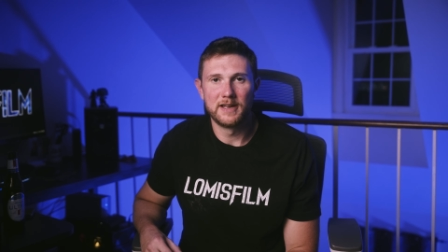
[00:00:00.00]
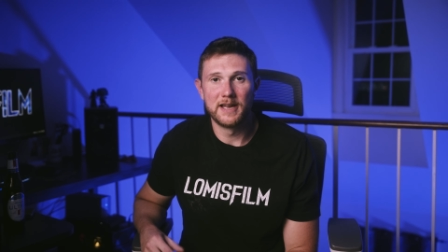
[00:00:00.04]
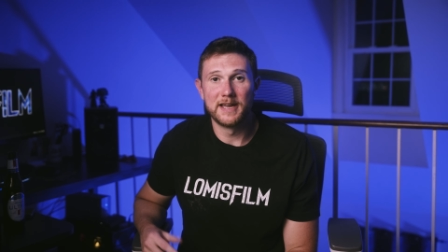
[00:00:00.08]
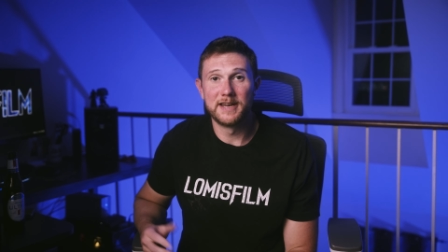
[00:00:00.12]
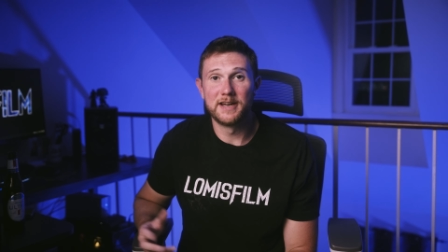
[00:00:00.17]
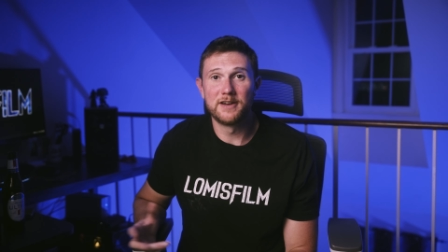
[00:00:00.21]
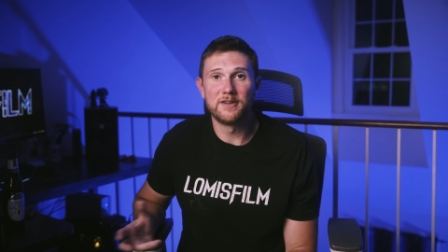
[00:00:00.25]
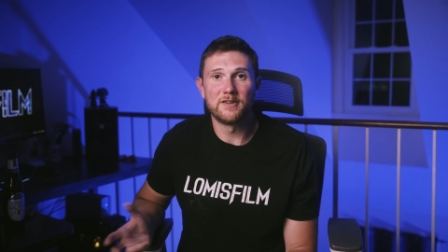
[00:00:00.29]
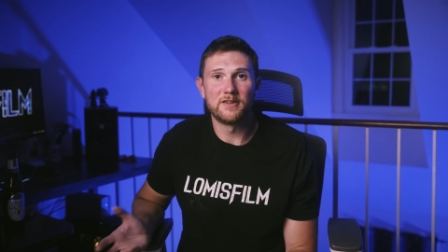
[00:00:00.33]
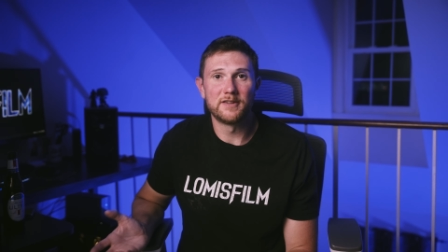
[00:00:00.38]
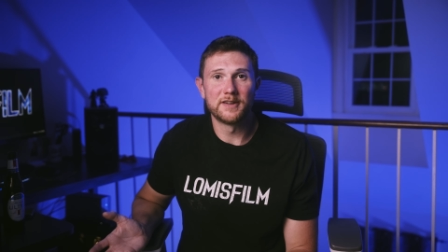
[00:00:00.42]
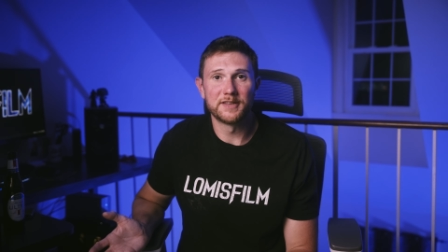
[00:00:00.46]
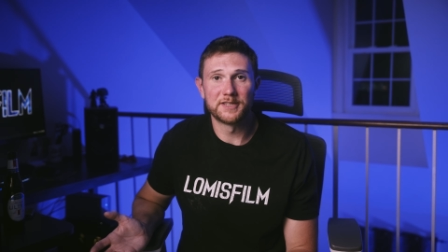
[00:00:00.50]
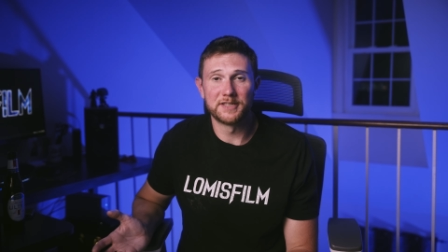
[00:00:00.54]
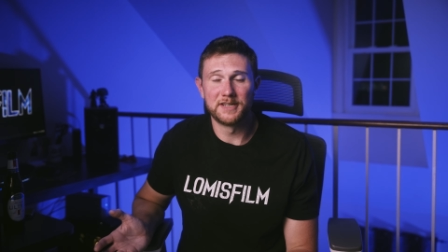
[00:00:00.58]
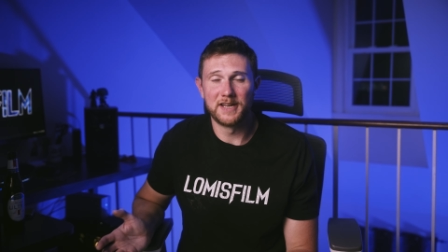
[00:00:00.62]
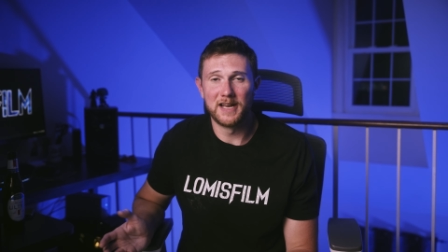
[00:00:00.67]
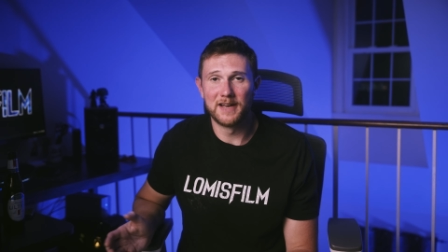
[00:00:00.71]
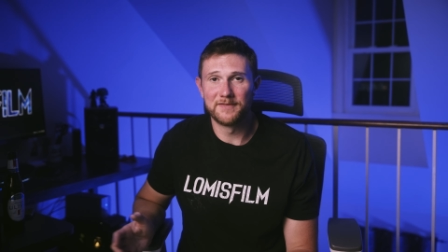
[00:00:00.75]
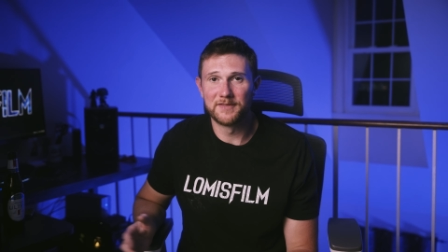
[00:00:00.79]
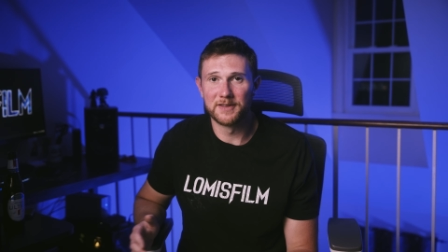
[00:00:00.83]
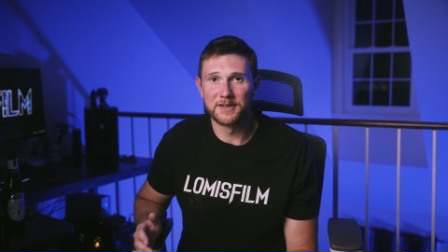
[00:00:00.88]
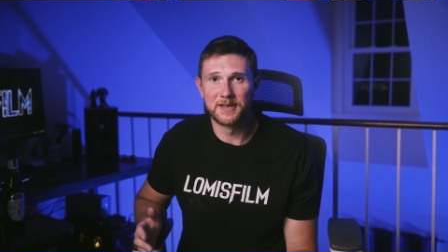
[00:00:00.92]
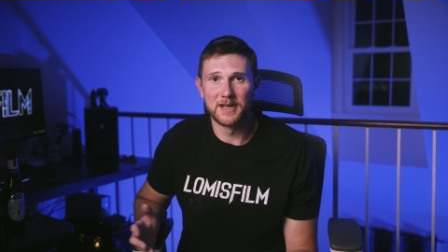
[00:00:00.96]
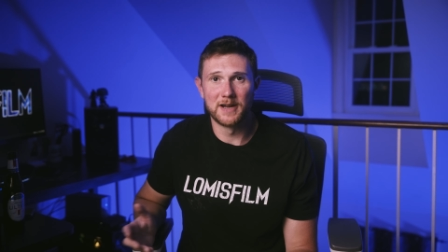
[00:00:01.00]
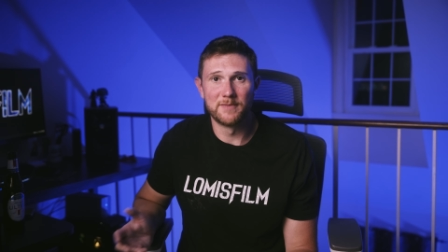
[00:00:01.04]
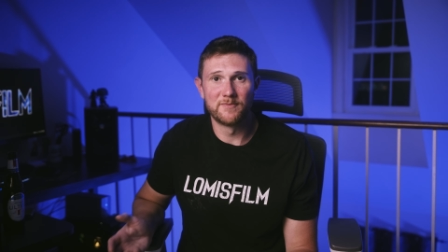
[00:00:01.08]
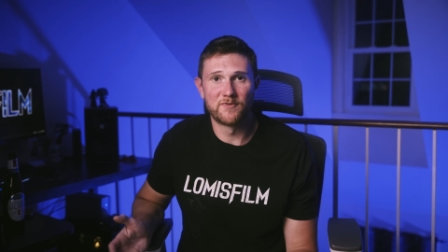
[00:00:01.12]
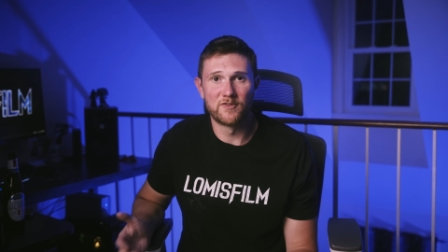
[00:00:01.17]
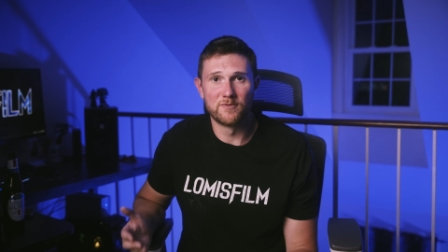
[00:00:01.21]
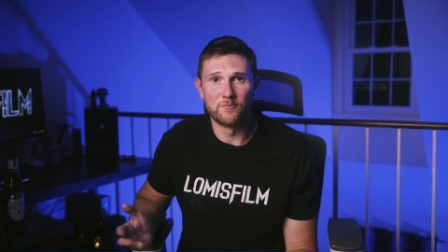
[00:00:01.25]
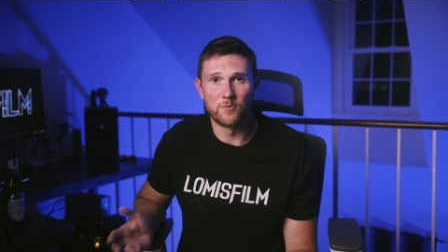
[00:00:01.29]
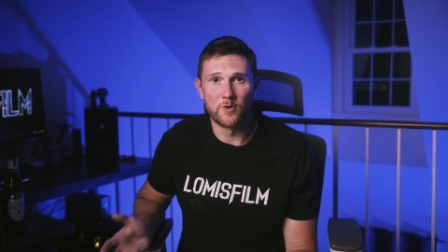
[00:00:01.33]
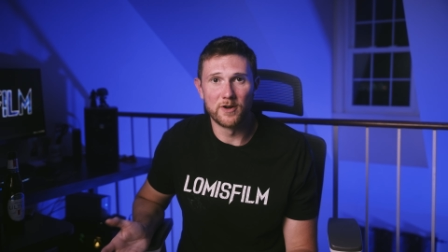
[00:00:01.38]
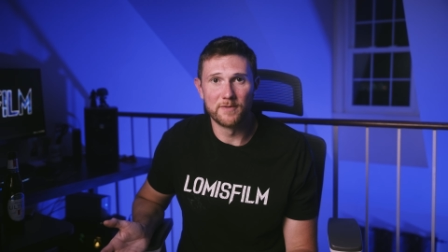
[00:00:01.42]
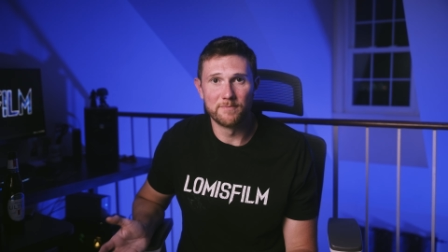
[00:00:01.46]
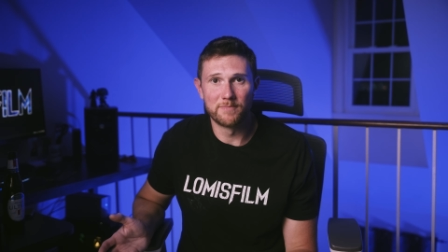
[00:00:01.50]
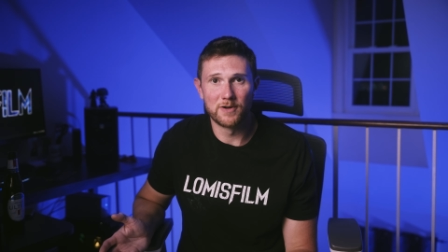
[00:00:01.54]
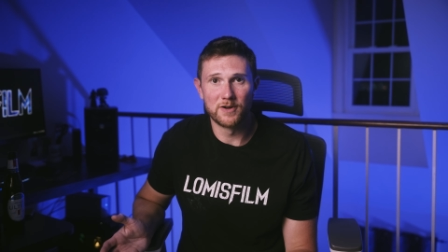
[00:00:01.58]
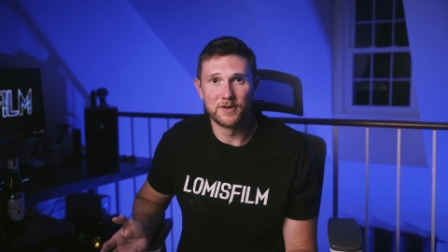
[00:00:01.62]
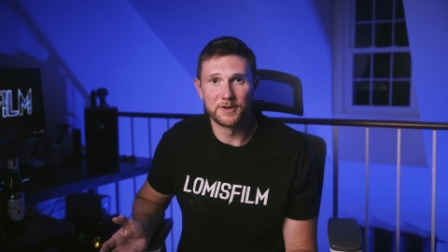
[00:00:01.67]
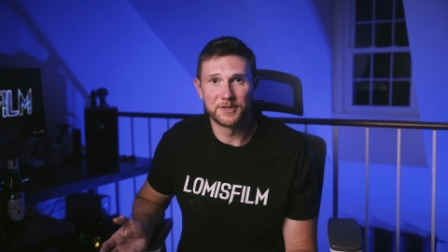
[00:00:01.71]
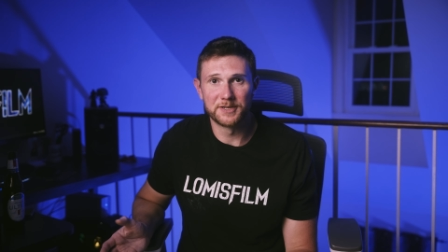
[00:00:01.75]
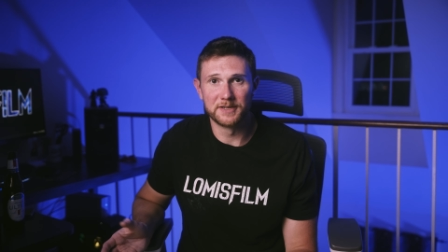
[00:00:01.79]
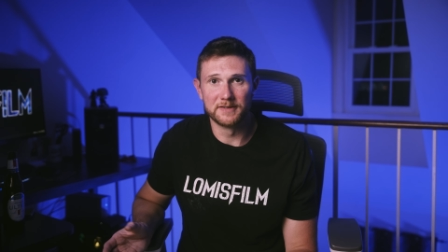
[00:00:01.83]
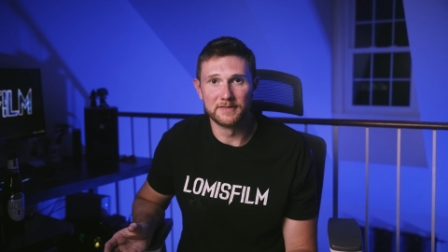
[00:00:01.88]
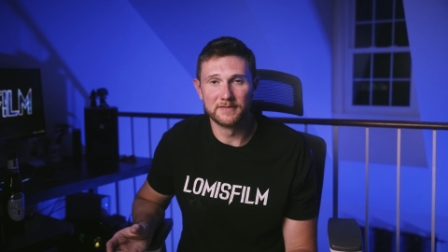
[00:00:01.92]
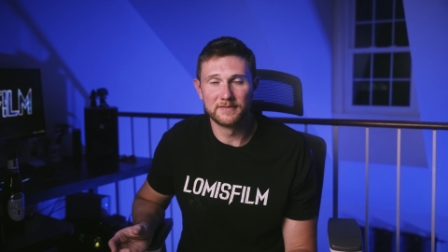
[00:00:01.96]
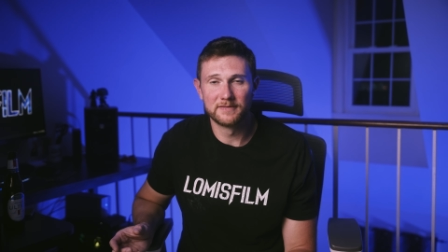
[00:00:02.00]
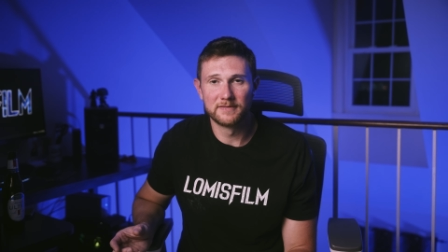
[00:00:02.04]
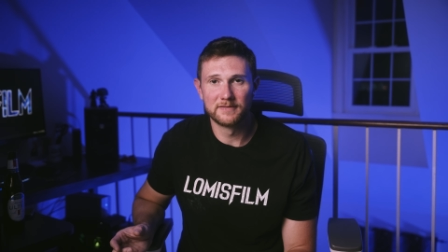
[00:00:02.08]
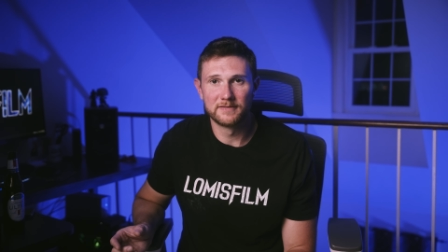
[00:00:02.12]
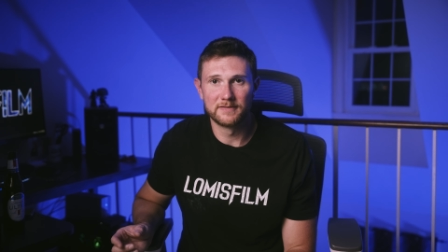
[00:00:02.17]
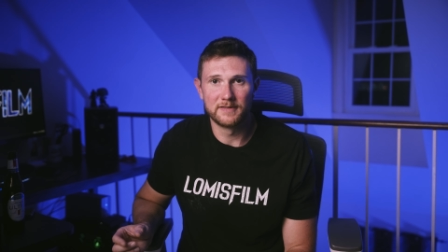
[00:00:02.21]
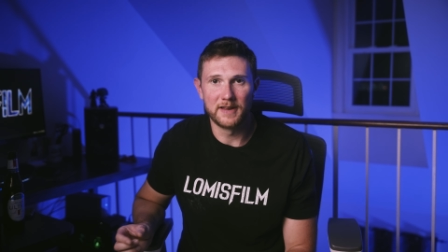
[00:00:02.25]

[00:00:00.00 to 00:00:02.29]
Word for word: And it all doesn't have to come from one person.